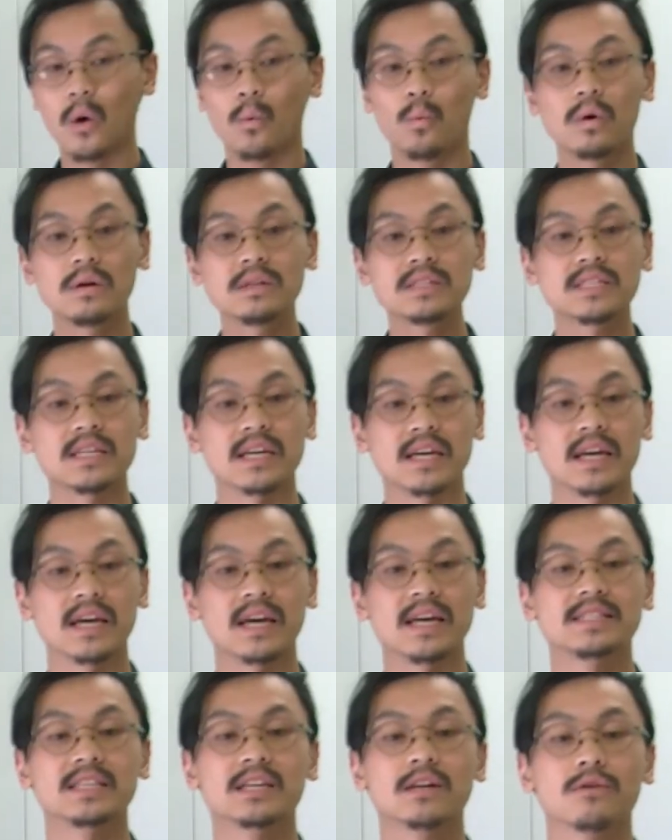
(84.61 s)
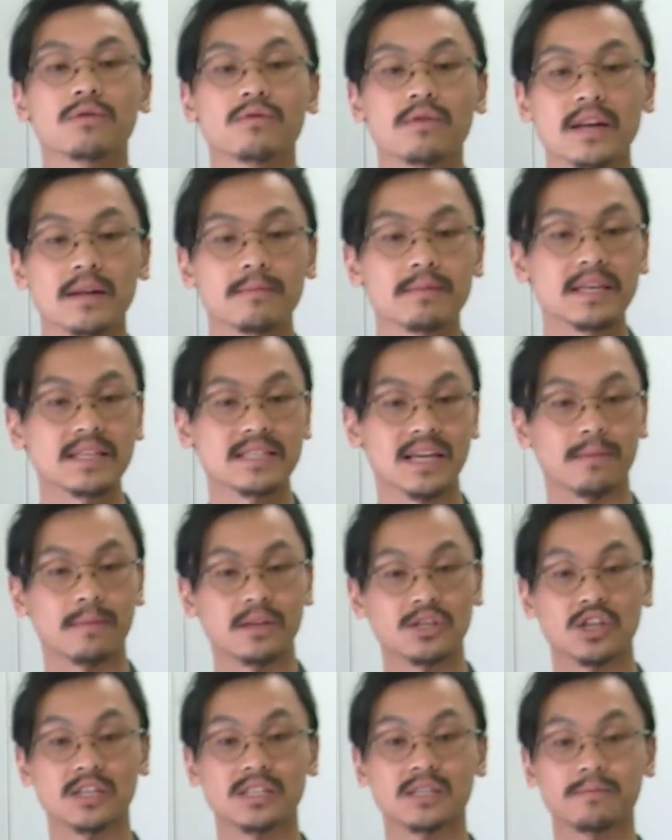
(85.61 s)
Wilting is incredibly
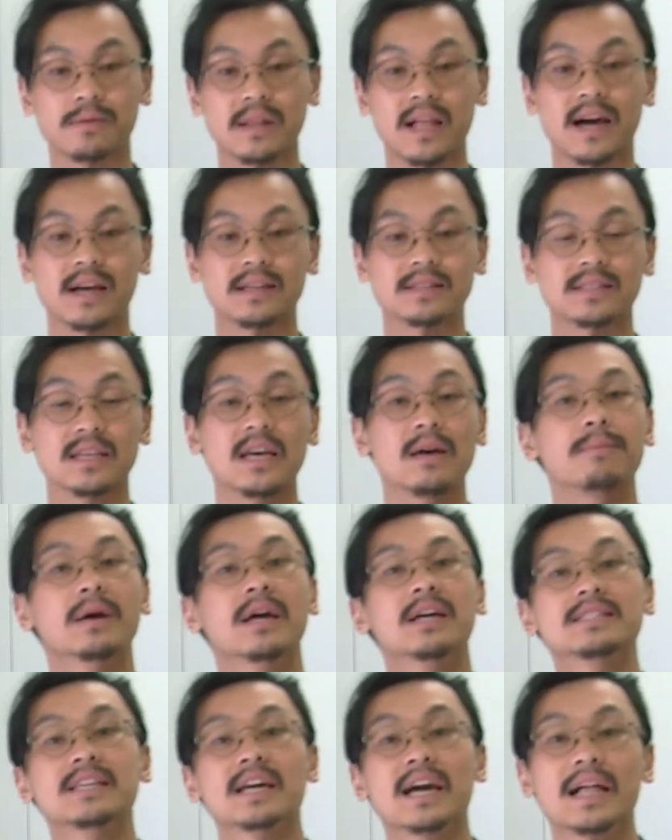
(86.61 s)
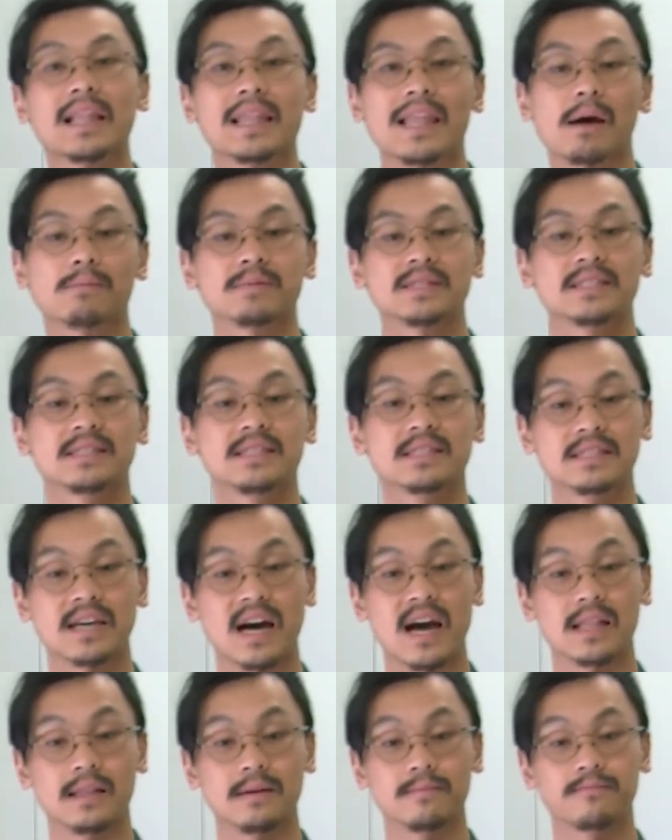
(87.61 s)
damaging to plants because it collapses the
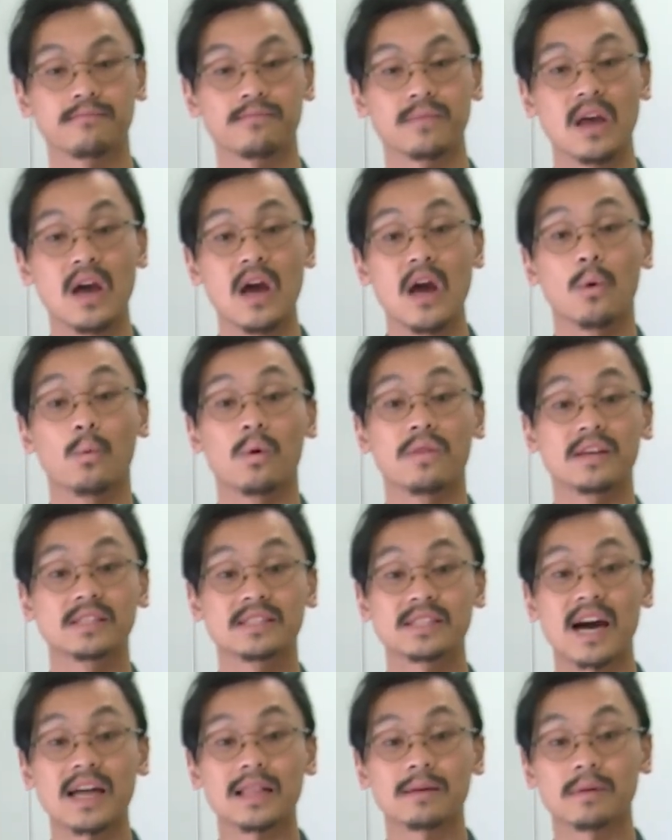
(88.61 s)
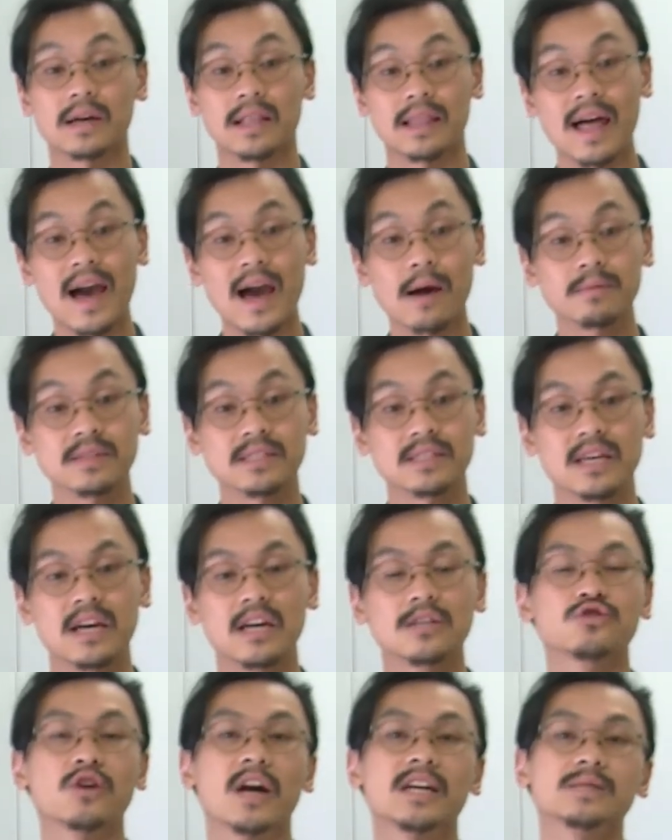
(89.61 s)
xylem. When the xylem collapses,
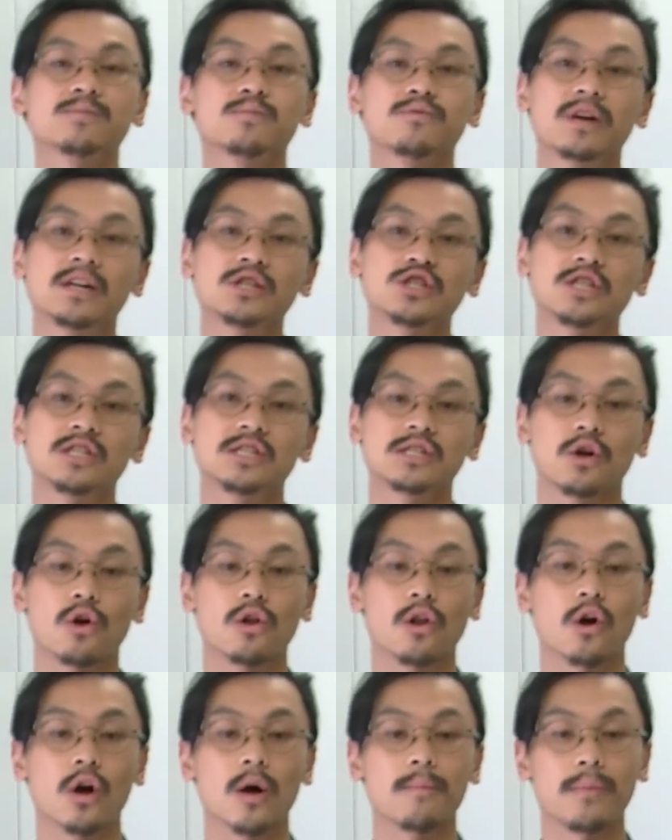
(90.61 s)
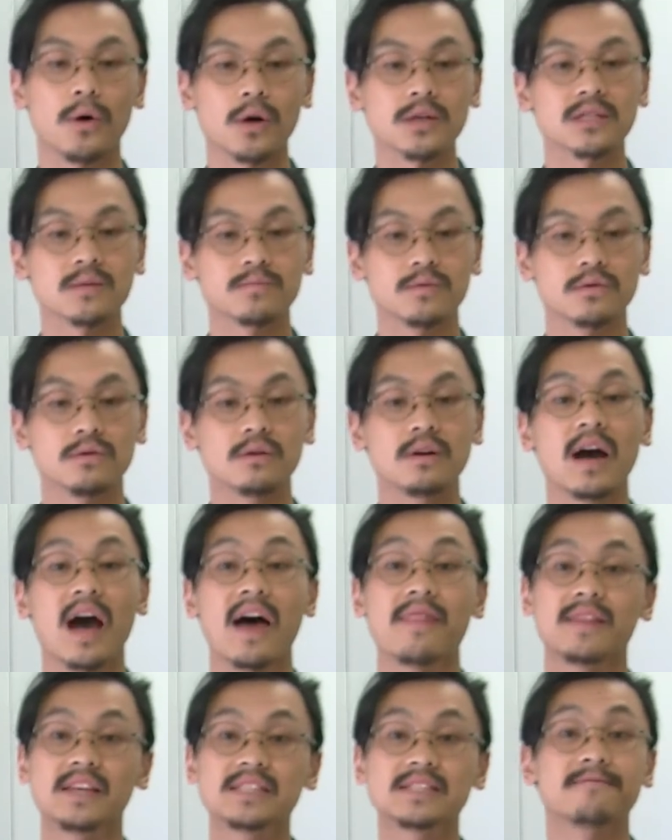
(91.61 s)
transpiration is no longer possible,
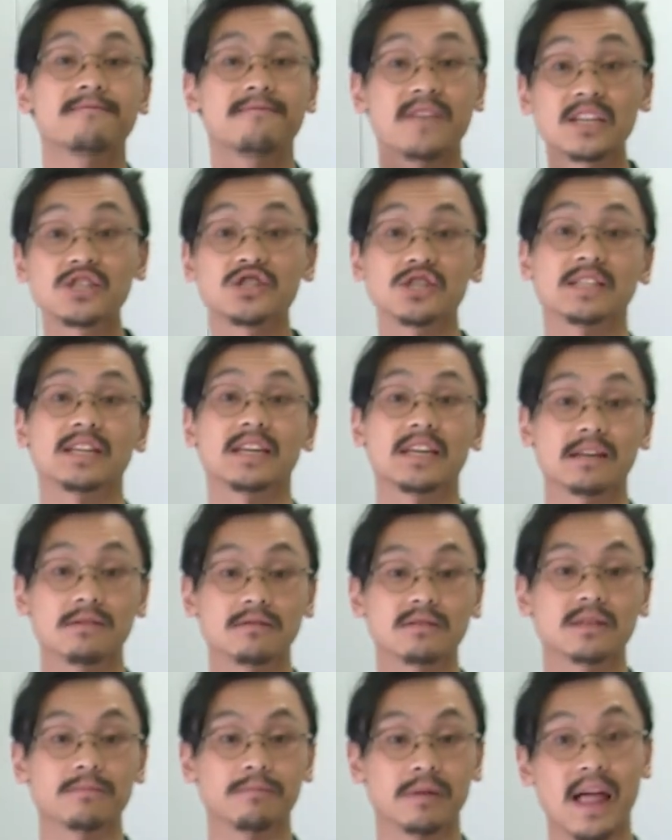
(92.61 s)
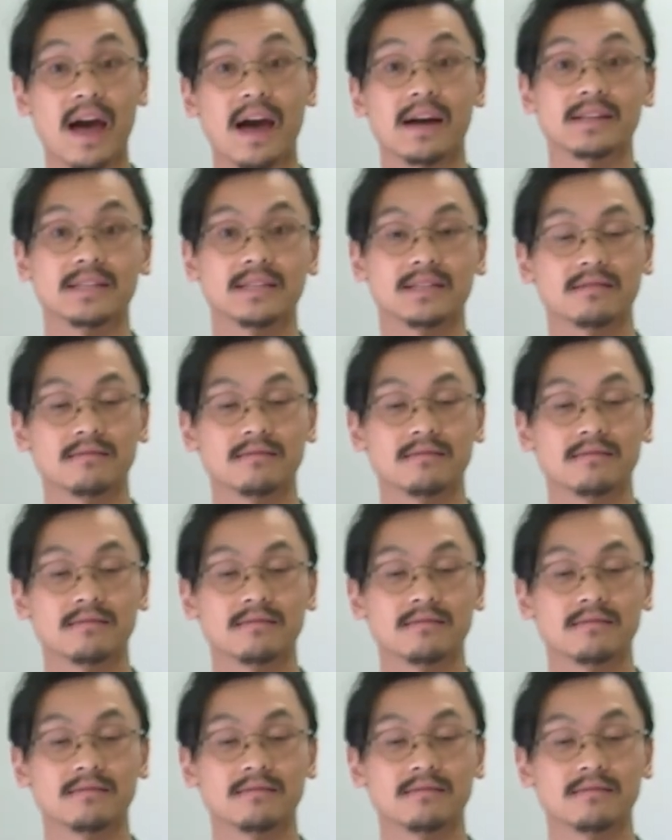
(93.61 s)
and this eventually kills the plant.